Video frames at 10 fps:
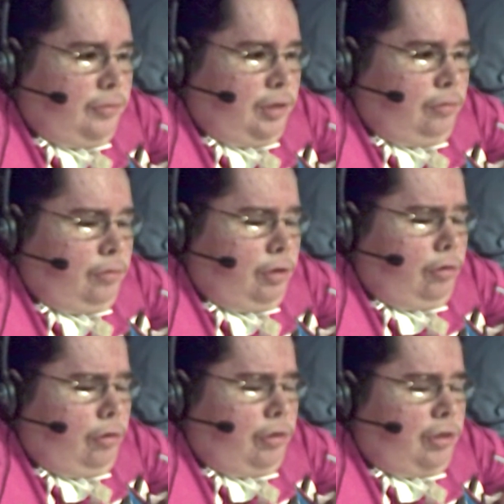we all know
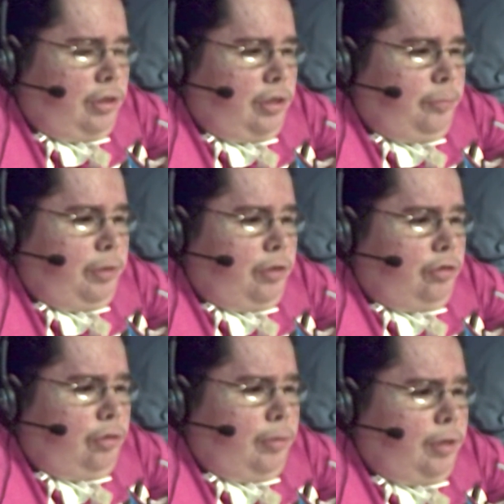it's gonna end up being
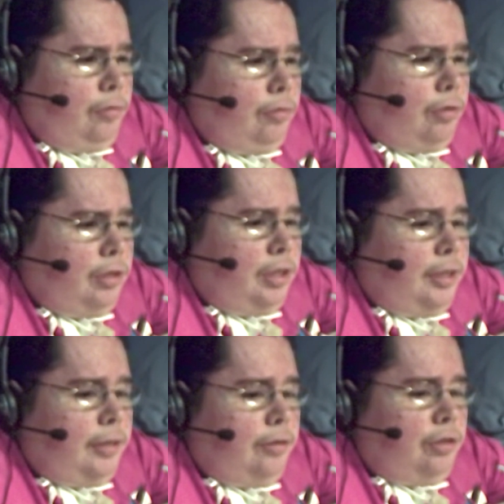Shawn Michaels, and
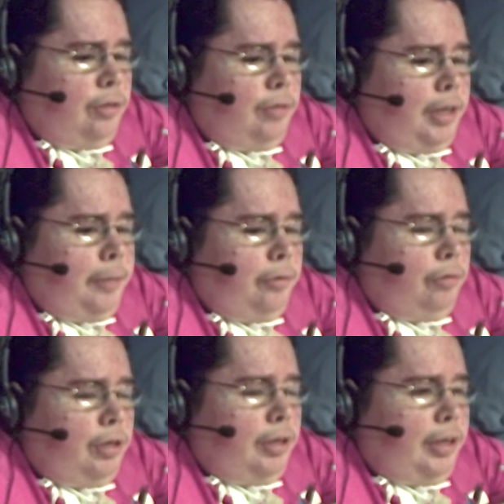sometime between
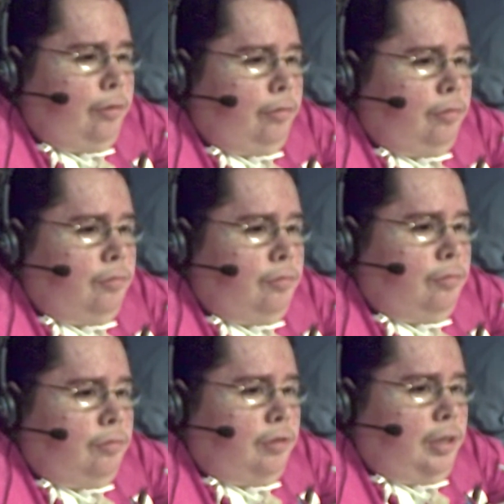now
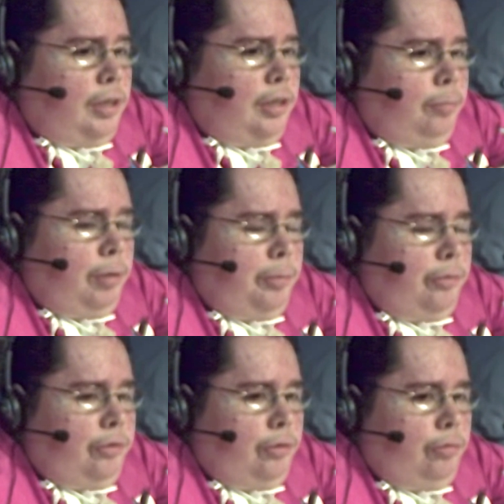and the
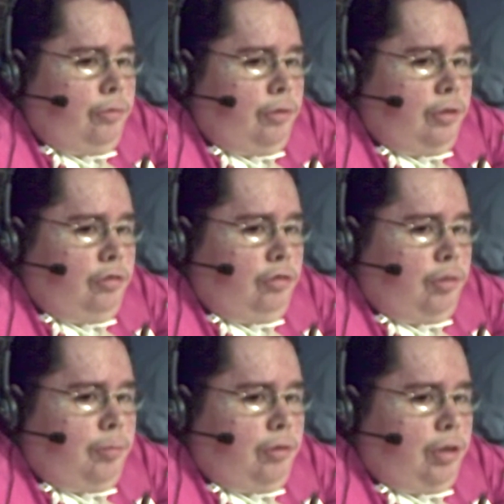pay-per-view,
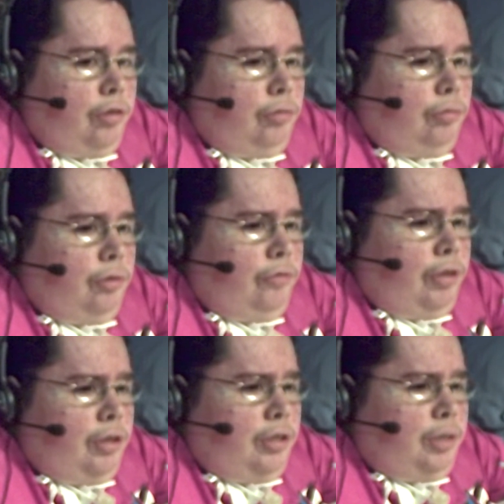Triple H will
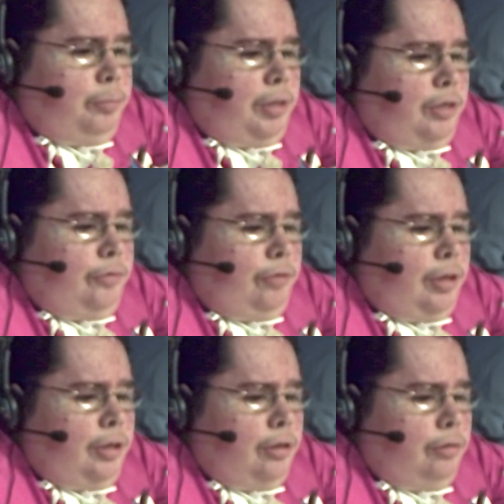convince his best friend
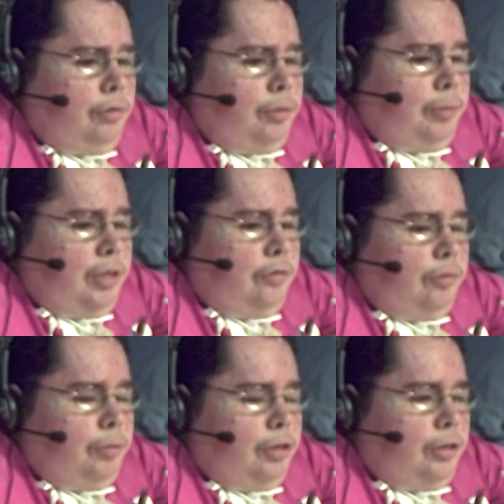to do his best for
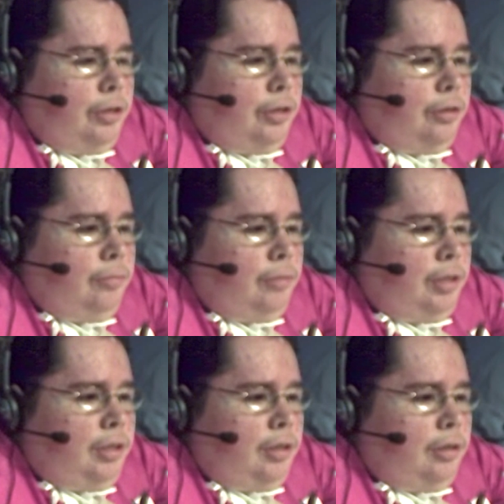business.
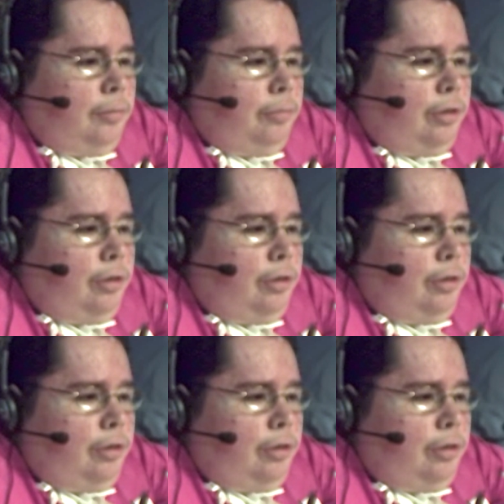But